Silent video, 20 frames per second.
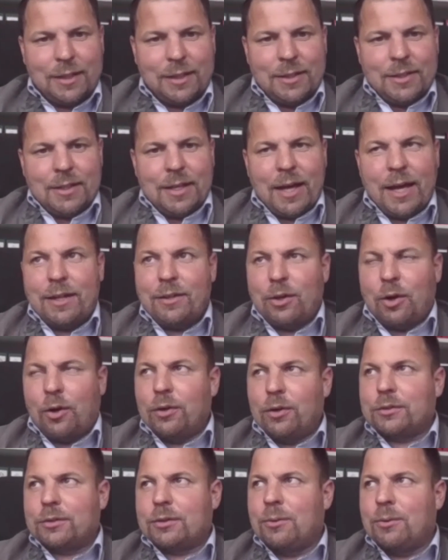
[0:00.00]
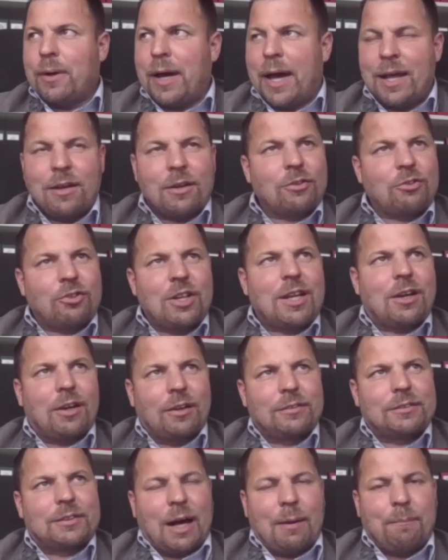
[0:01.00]
and also energy
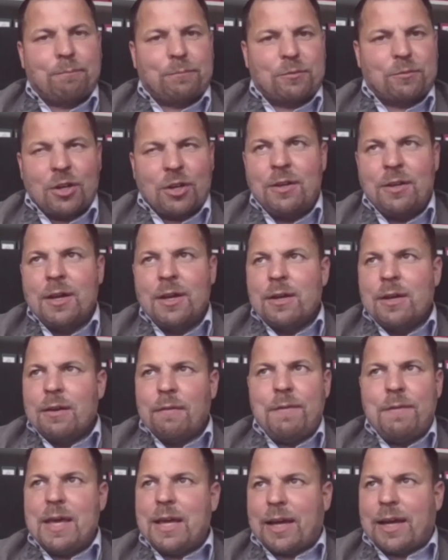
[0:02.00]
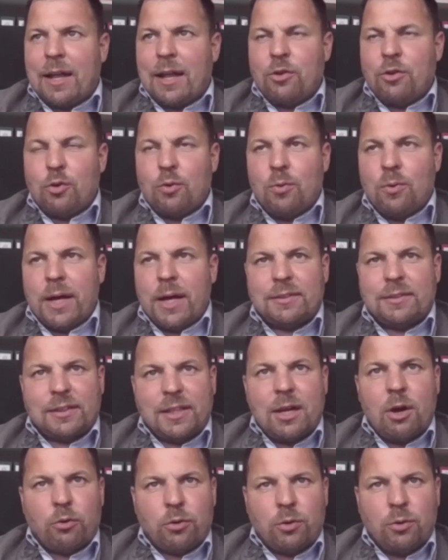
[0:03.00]
consumption, we can do a
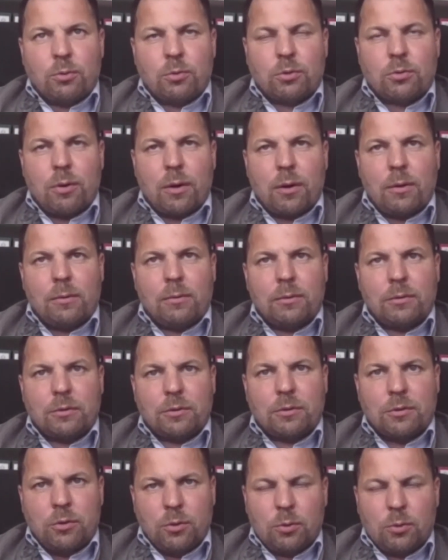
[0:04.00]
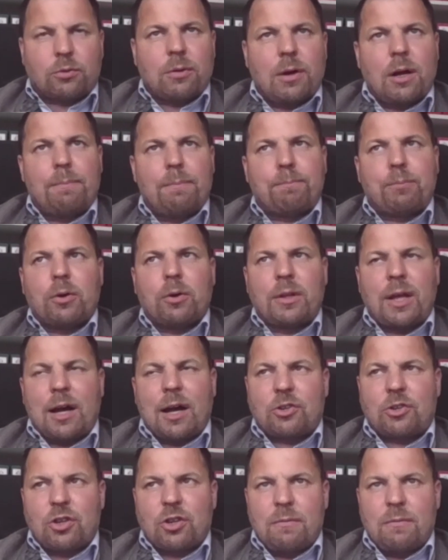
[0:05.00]
CO neutral
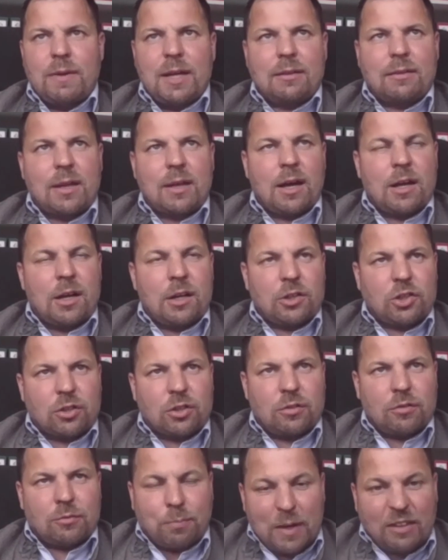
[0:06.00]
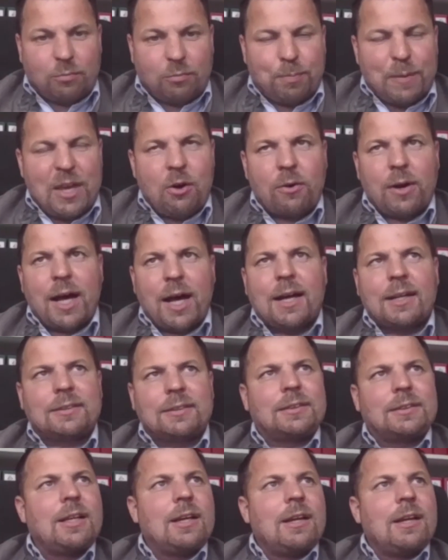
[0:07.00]
production with Swiss
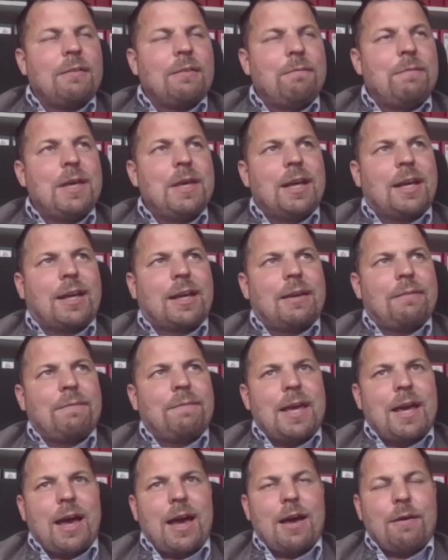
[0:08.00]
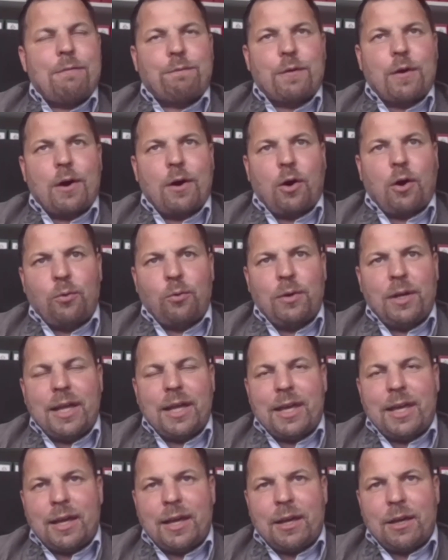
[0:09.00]
biogas. We have
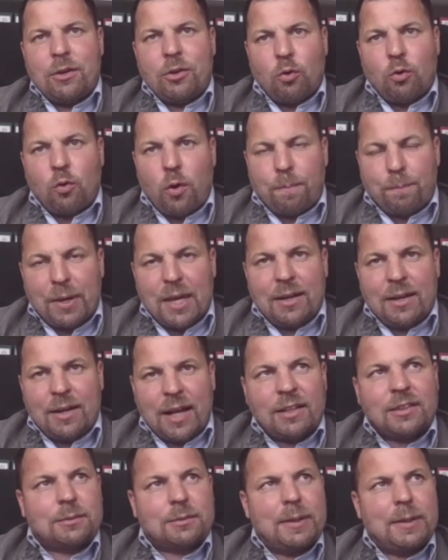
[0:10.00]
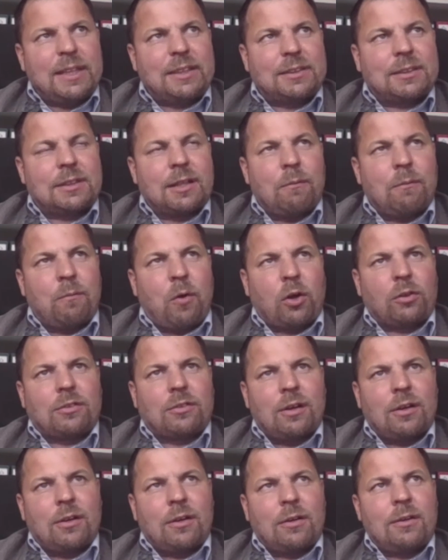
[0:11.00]
only European and Swiss
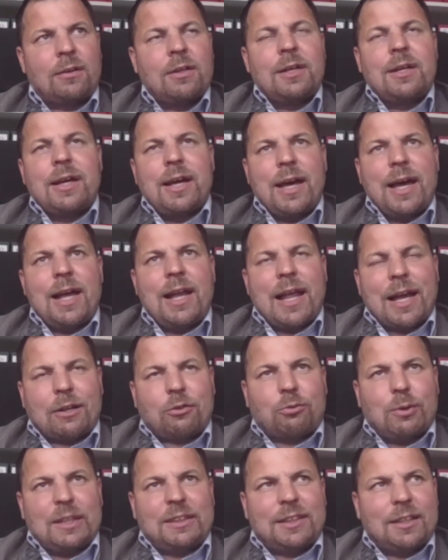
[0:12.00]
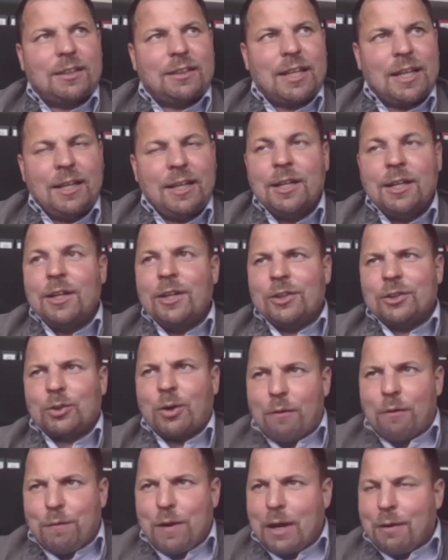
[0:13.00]
water electricity. So I
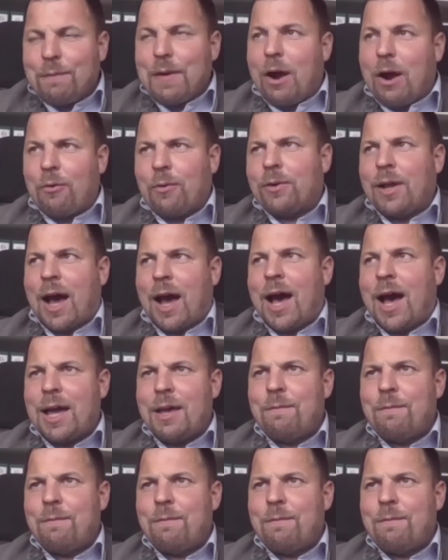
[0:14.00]
think we are on a high